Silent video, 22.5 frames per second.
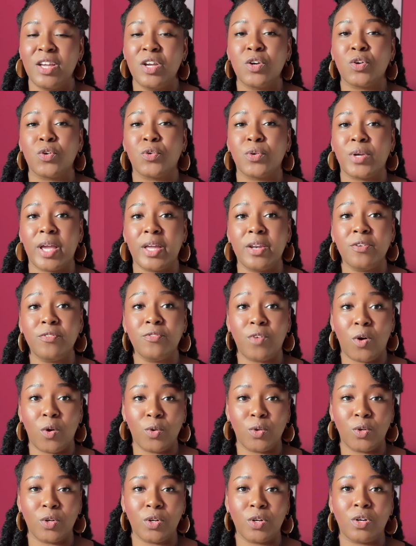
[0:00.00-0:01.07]
Create a
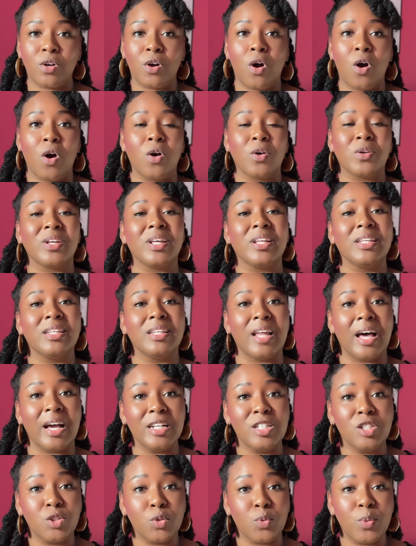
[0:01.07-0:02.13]
folder called
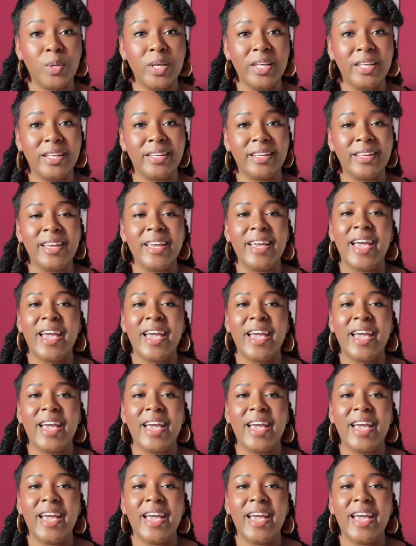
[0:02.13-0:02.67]
Launch Week,